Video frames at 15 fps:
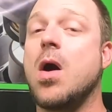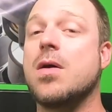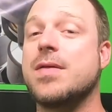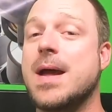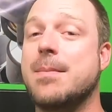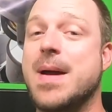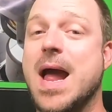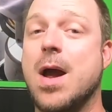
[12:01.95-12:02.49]
all
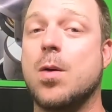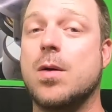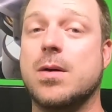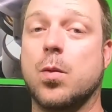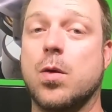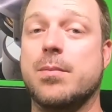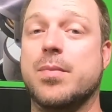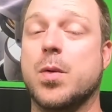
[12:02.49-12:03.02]
that power
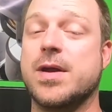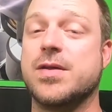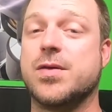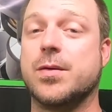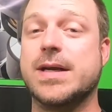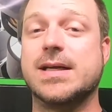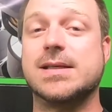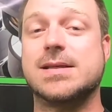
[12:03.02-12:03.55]
at
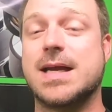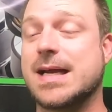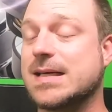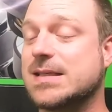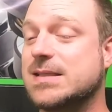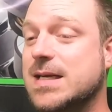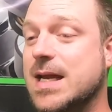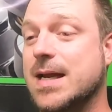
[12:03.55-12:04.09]
1.3, because like I
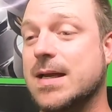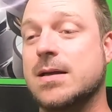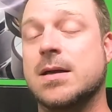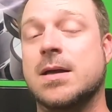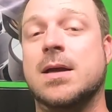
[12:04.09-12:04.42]
said,